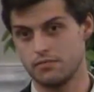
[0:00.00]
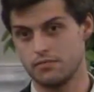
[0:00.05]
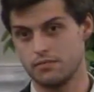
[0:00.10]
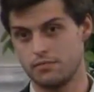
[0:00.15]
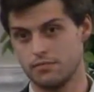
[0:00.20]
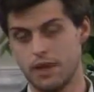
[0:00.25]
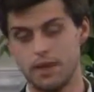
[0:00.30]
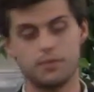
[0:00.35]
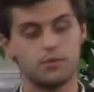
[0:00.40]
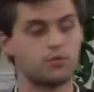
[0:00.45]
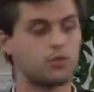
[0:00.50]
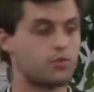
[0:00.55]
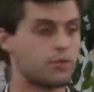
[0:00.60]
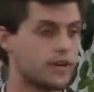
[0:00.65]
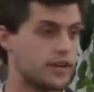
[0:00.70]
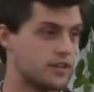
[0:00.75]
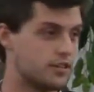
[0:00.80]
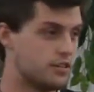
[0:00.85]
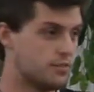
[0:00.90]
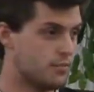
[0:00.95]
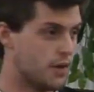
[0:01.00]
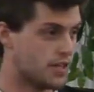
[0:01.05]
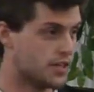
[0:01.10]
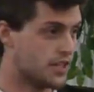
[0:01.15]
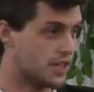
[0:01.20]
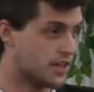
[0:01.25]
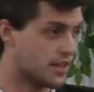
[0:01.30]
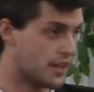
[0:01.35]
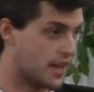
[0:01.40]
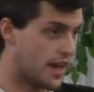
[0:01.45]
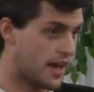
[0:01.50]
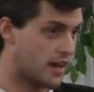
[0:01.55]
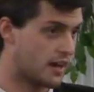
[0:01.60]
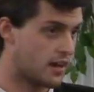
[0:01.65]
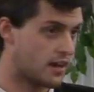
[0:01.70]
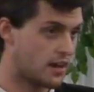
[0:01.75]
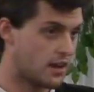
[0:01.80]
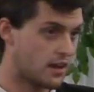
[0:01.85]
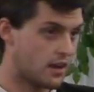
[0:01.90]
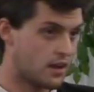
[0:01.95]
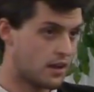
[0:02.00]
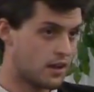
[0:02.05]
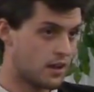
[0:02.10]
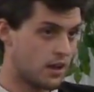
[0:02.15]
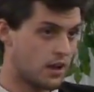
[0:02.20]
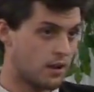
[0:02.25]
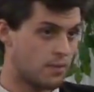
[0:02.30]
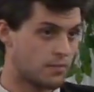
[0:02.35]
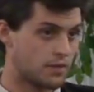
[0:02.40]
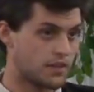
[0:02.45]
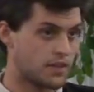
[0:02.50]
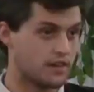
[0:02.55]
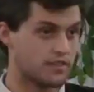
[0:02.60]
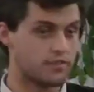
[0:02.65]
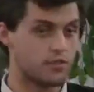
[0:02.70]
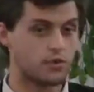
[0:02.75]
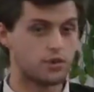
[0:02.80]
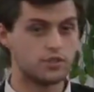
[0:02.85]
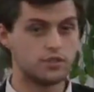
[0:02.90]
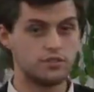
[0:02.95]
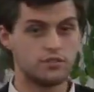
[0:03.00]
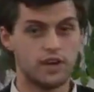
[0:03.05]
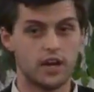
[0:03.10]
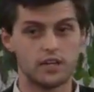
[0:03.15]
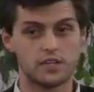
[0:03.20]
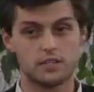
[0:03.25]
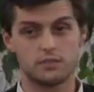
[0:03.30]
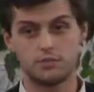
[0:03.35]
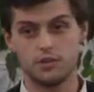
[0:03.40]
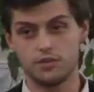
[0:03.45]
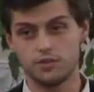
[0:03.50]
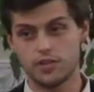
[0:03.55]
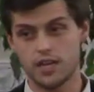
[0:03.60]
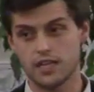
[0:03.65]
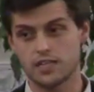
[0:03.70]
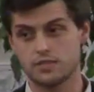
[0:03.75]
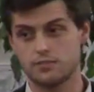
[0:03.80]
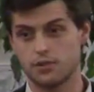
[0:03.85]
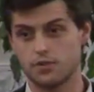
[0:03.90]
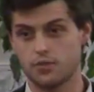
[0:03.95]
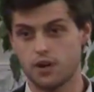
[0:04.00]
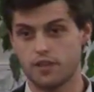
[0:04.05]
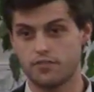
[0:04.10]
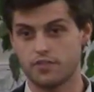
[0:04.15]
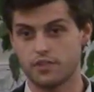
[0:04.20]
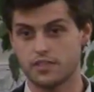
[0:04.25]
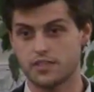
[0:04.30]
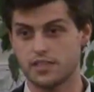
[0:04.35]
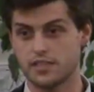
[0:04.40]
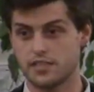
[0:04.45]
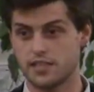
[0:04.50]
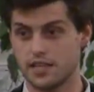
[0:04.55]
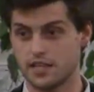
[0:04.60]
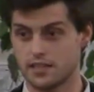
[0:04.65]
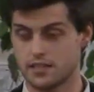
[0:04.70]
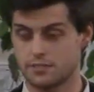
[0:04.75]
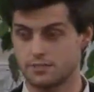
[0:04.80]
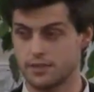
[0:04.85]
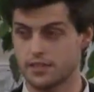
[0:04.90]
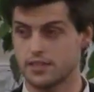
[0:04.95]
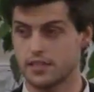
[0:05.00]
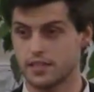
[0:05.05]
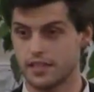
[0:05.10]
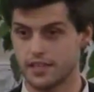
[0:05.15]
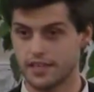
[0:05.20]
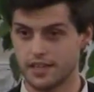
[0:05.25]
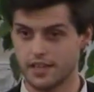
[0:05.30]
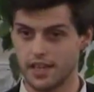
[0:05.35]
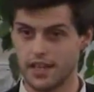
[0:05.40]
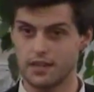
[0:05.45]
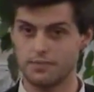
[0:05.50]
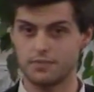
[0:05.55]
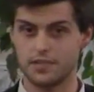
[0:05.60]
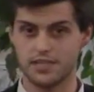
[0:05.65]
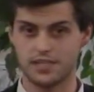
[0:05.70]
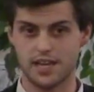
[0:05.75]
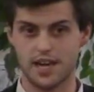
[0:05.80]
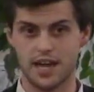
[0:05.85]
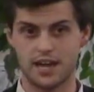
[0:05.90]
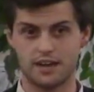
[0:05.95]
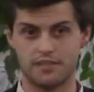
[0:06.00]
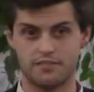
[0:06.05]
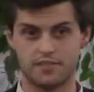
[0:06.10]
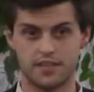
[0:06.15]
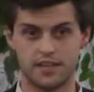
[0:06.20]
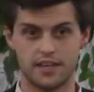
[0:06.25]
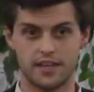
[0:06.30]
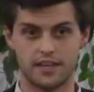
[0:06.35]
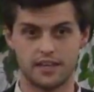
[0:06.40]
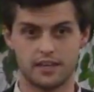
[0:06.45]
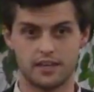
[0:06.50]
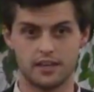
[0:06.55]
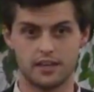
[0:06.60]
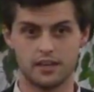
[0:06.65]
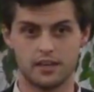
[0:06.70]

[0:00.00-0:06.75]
Maybe we're reading too much into that, but then of course you've got some New Testament references that explicitly claim this kind of thing.